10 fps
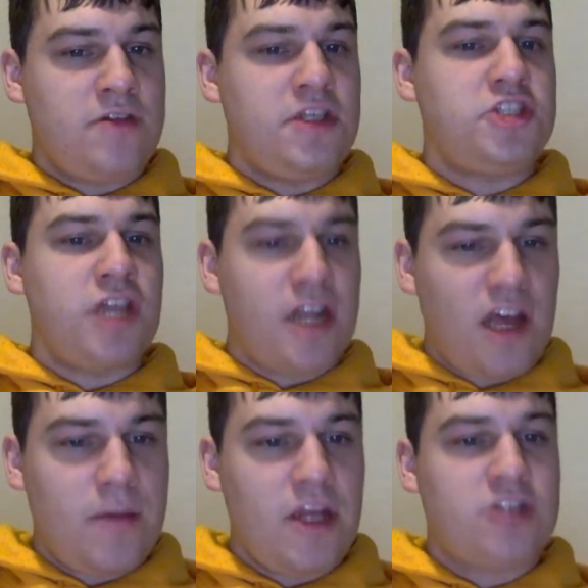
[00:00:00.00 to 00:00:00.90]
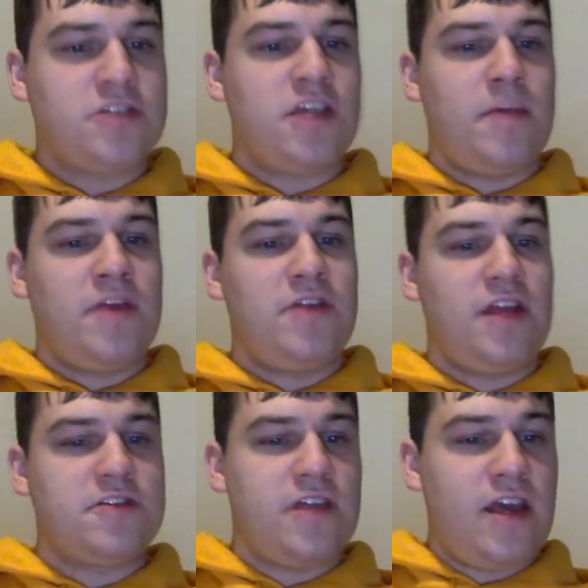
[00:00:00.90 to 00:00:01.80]
DGA nominations come out the
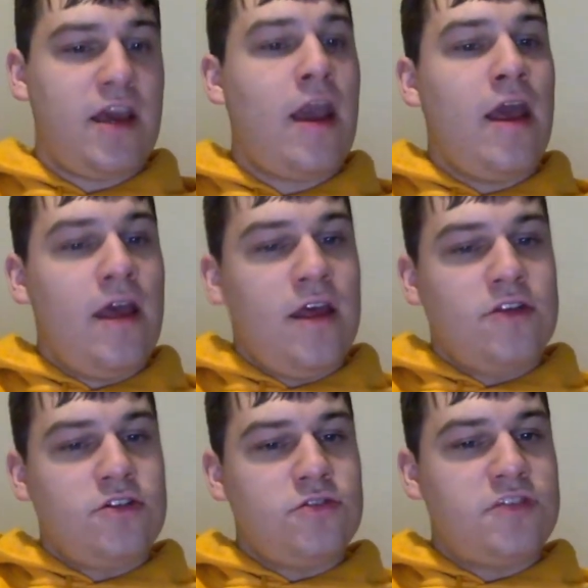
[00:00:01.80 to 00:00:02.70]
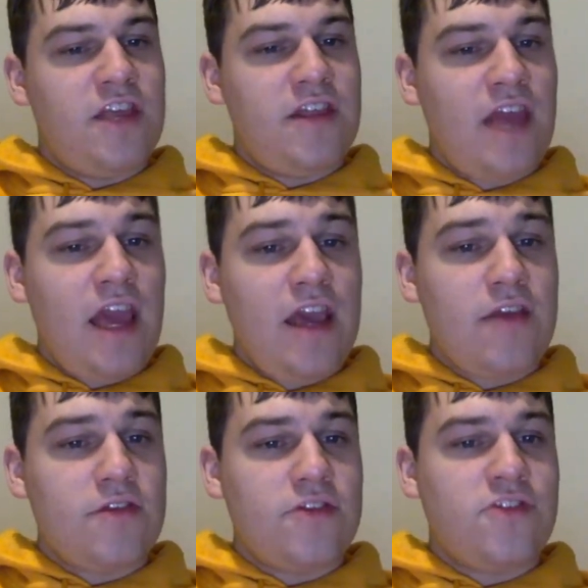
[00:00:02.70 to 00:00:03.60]
next day, Tuesday the
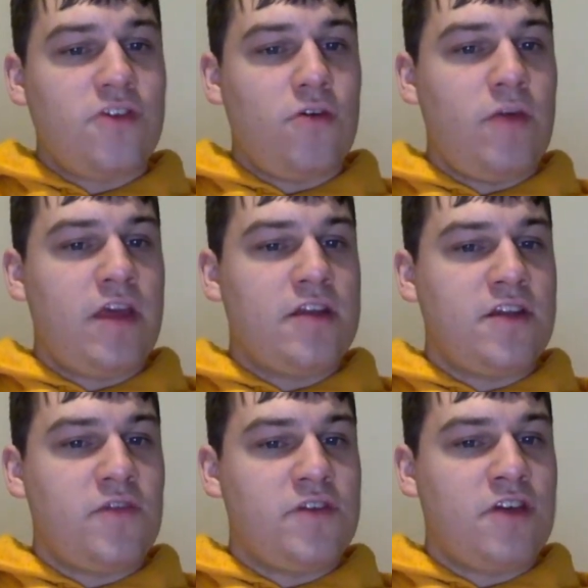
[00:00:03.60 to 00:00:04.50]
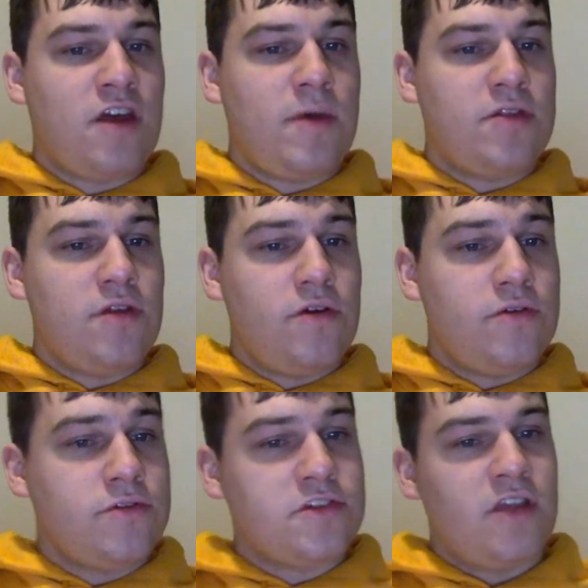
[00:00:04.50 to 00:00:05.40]
8th, so we can definitely talk about
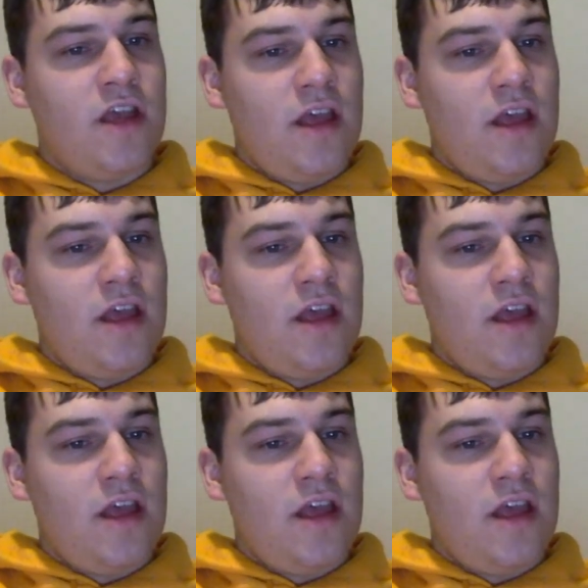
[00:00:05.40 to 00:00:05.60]
those.